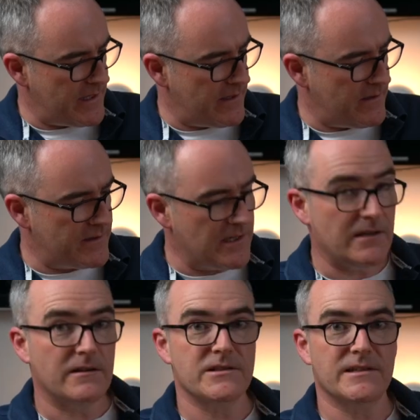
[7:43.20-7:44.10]
they are the
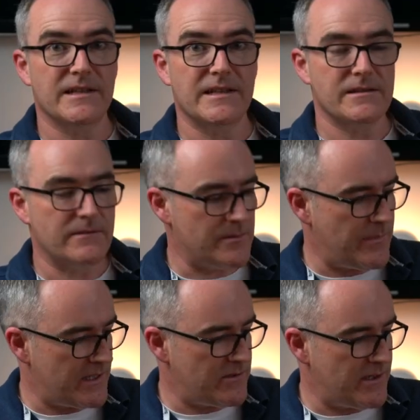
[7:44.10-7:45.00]
larger D size
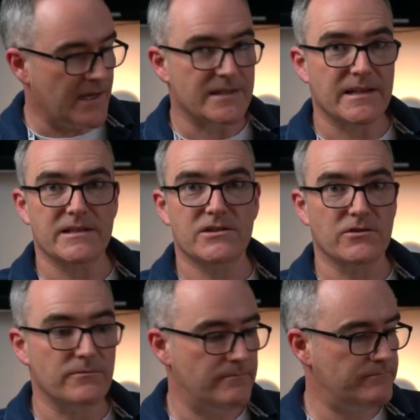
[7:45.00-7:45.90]
batteries and it takes two.